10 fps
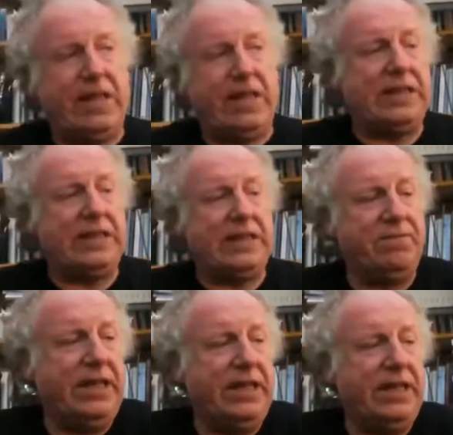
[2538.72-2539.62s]
that's
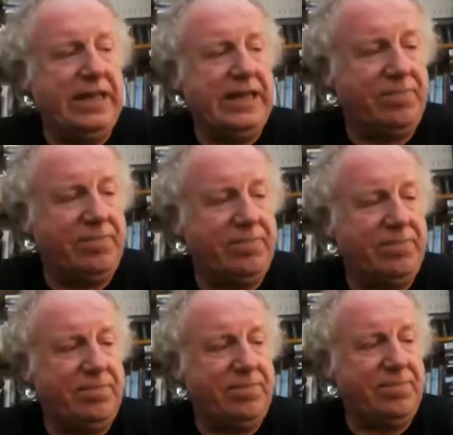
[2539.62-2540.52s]
it really. That's
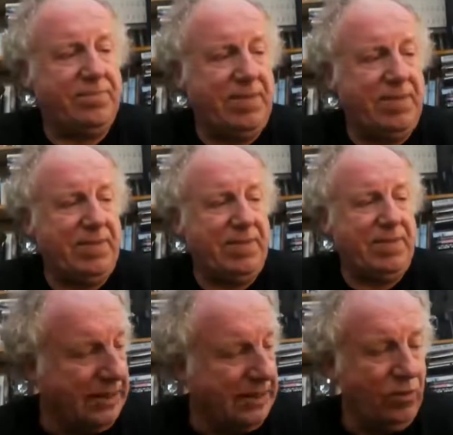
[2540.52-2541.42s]
the
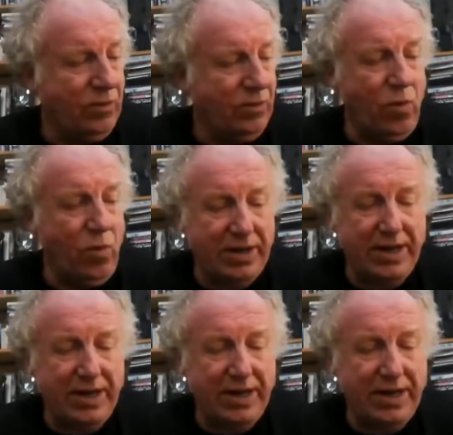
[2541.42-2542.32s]
question. Whether
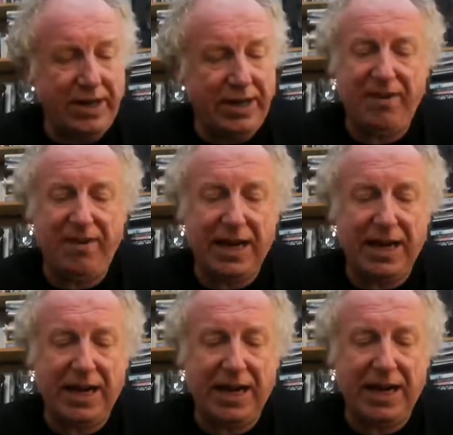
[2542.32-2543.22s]
it saved
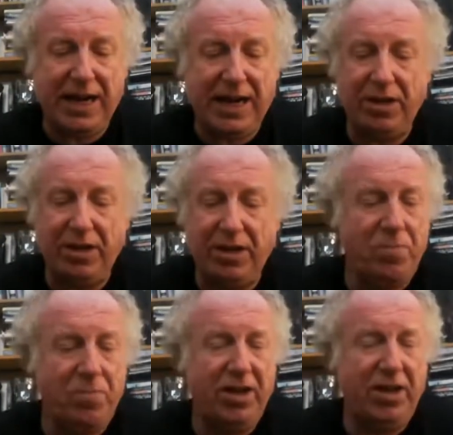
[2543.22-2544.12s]
Max or not, we don't
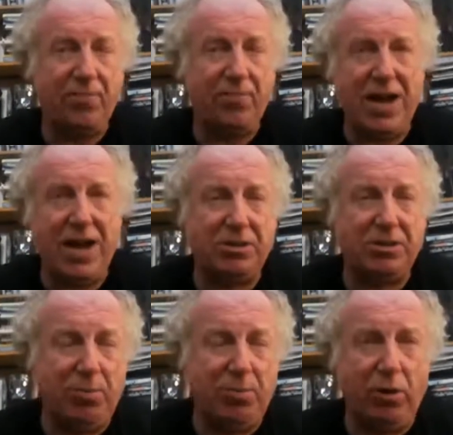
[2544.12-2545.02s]
know. But I mean, if Max was
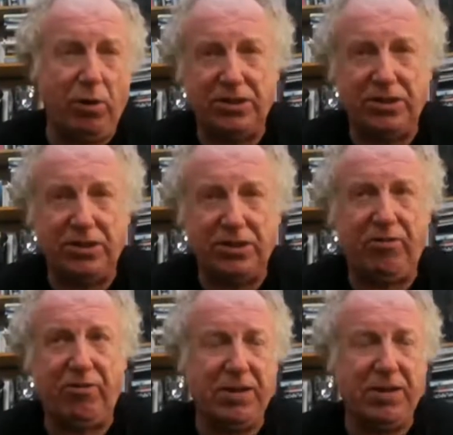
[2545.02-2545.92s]
being poisoned or if
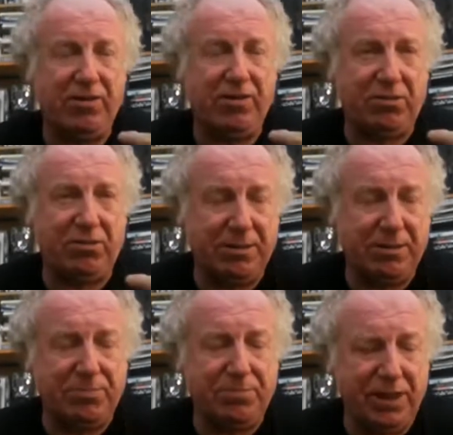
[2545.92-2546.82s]
he's been given
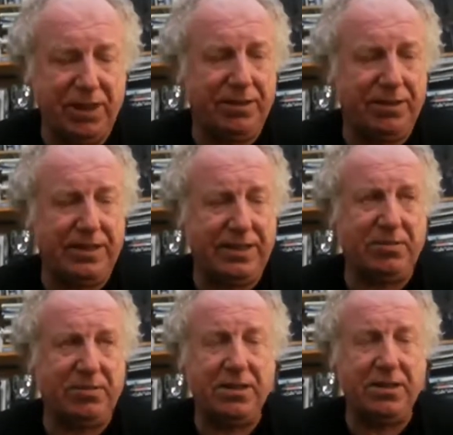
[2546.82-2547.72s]
prescription pills that he
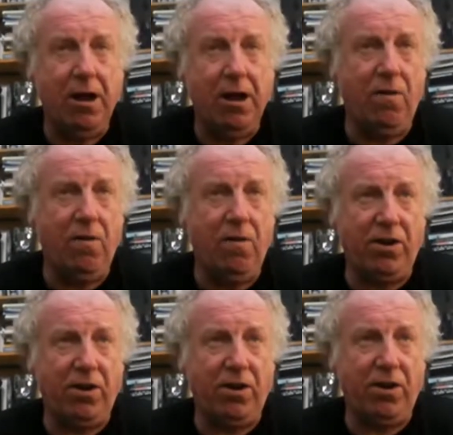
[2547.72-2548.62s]
was
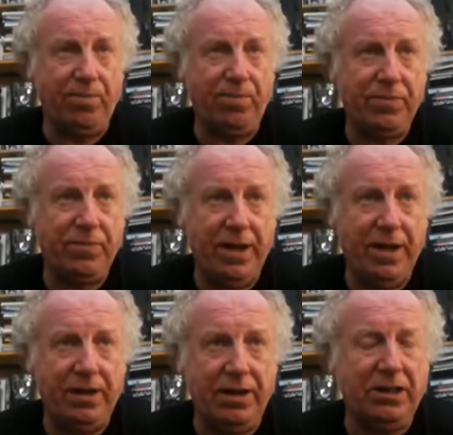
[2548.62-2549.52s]
over
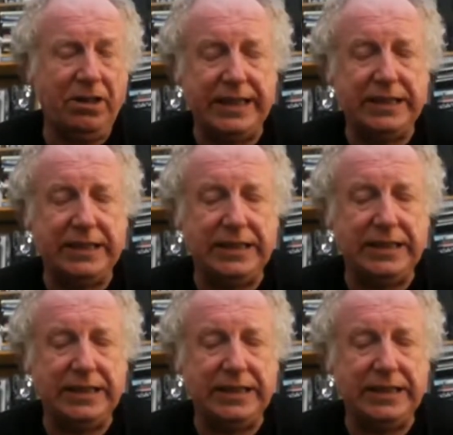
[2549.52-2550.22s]
indulging in,